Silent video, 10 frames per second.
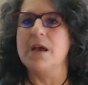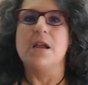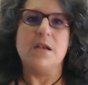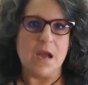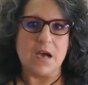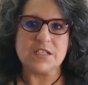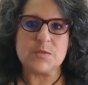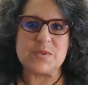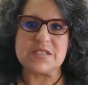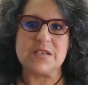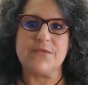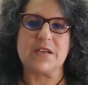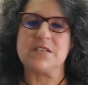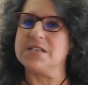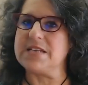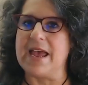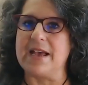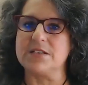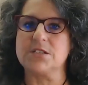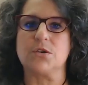non-specific to
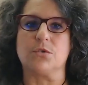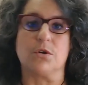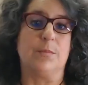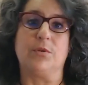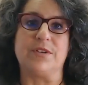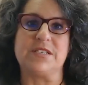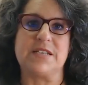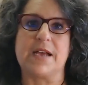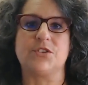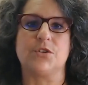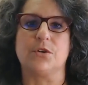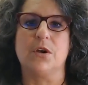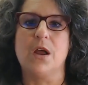task or employee stature,